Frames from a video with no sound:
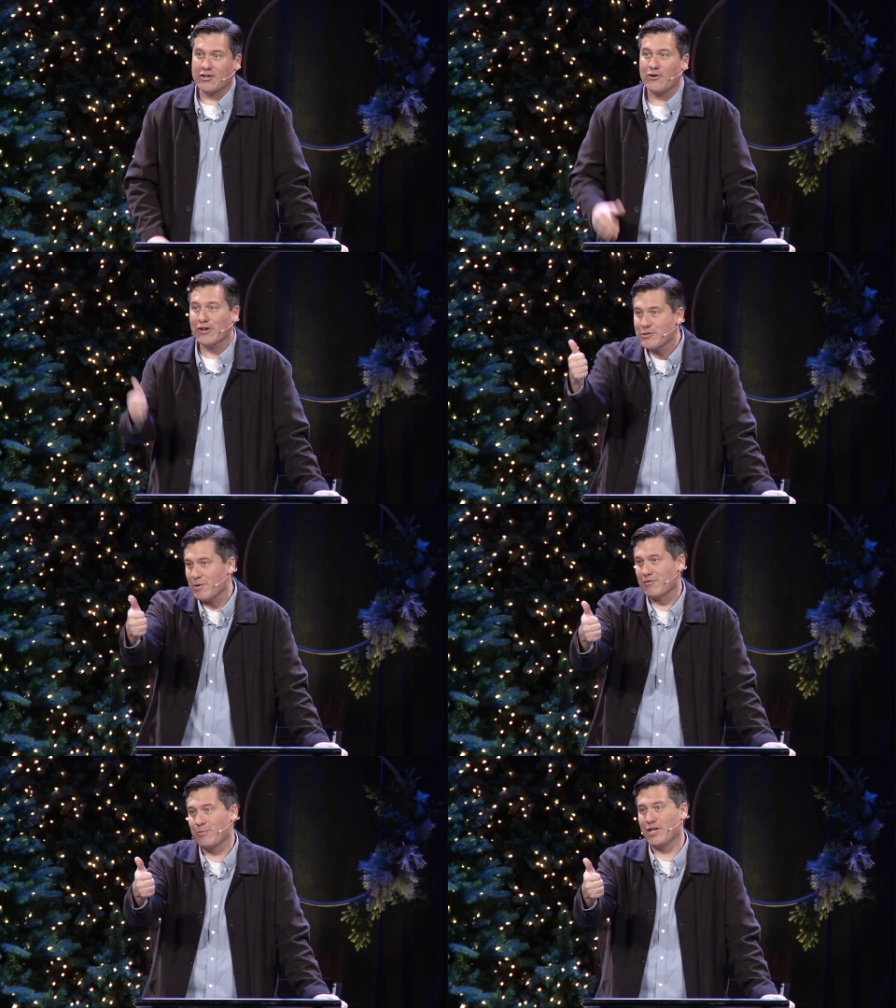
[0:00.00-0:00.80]

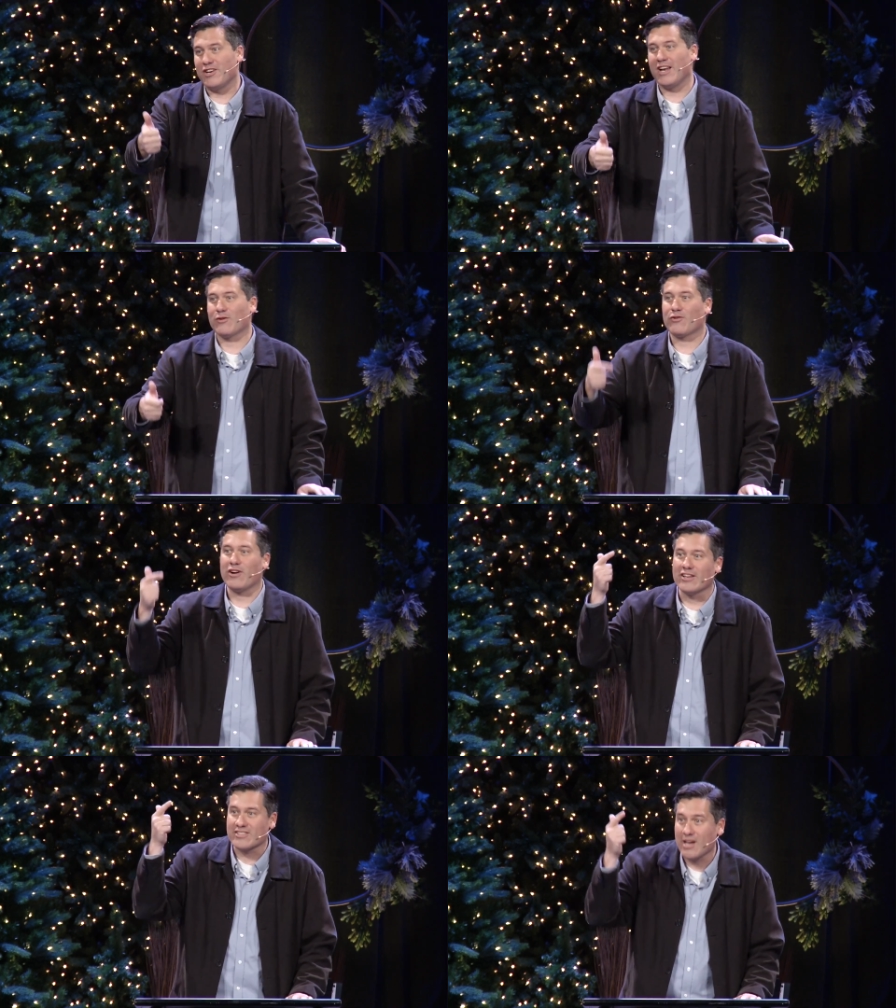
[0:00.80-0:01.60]
encouragement from the united with
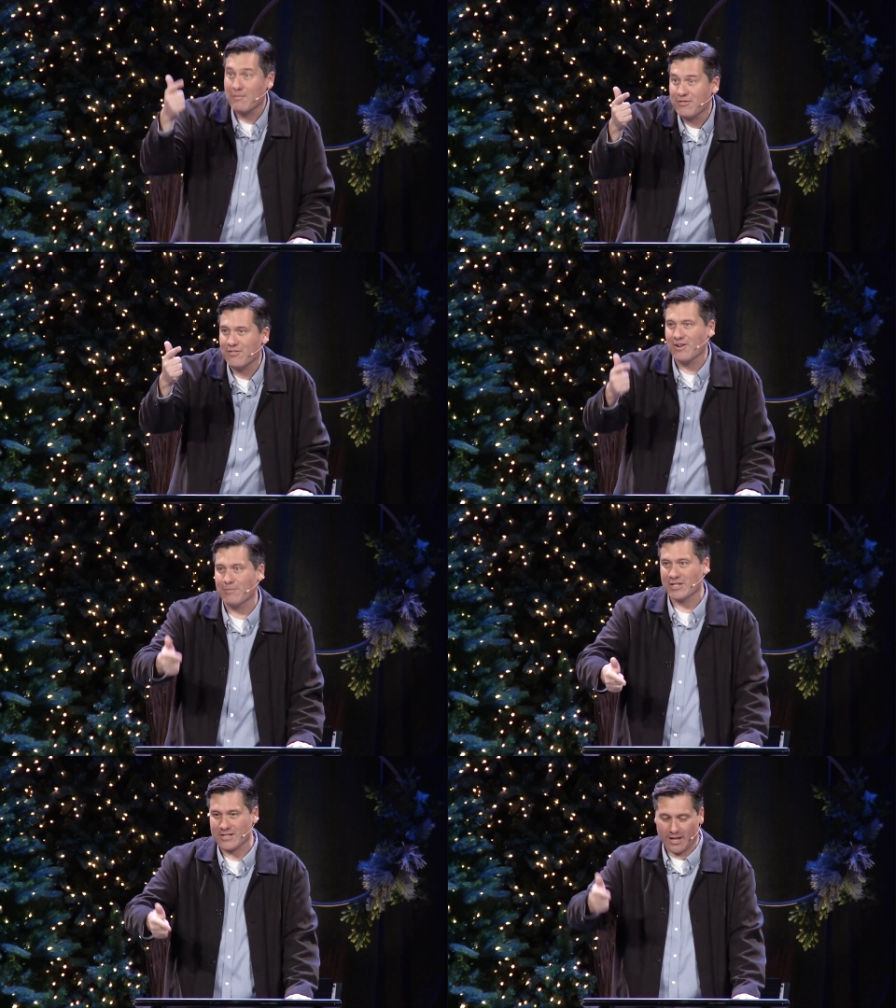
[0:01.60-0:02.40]
Christ, comfort from
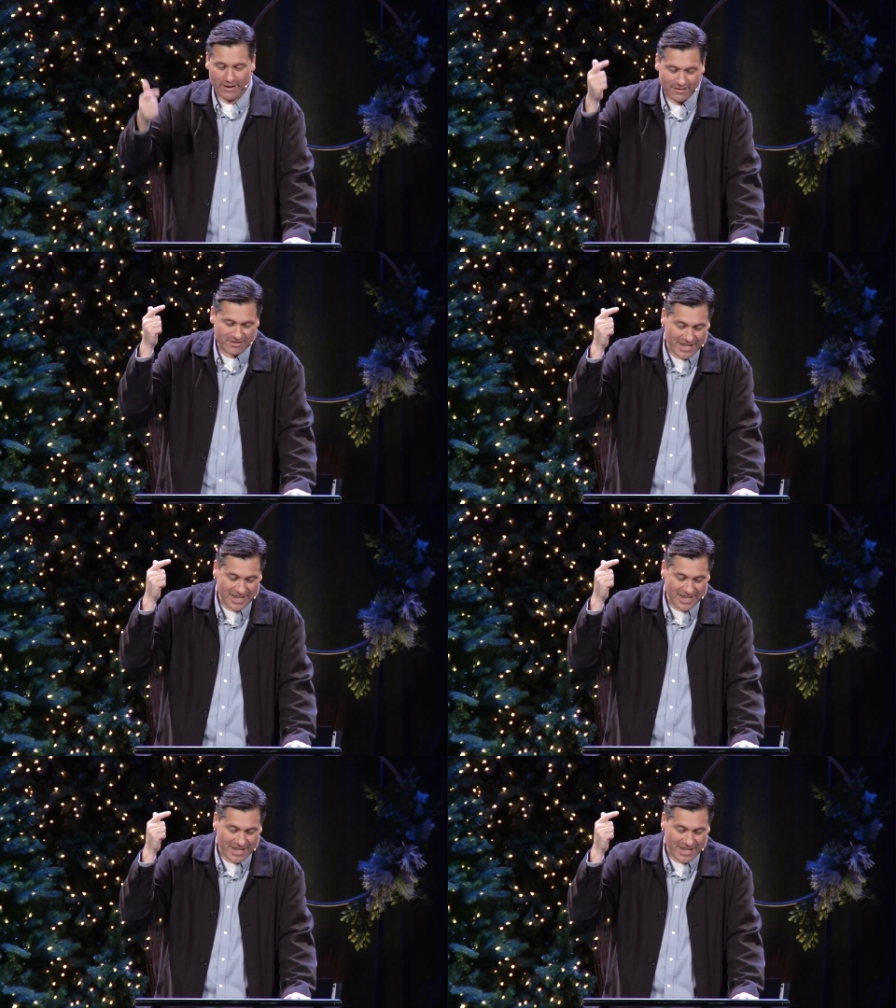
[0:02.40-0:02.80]
his love,